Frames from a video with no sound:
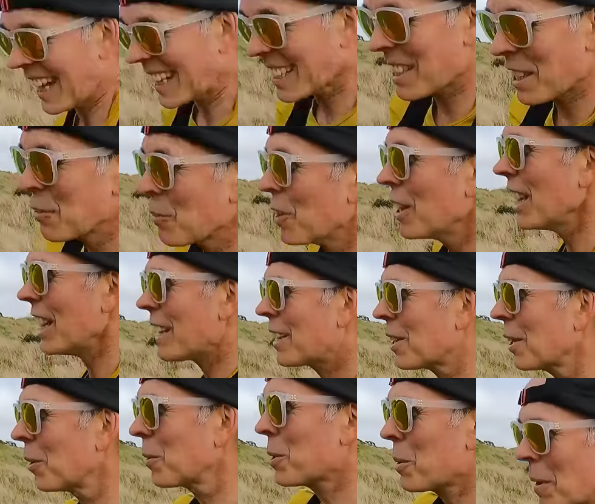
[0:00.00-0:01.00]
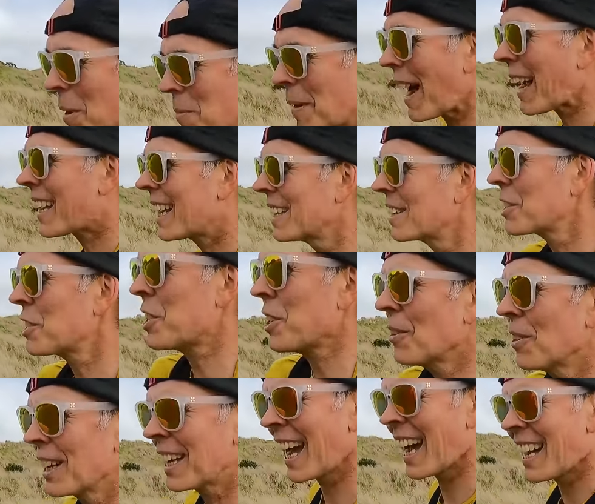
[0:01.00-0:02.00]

It's actually really cool to be back in the shoe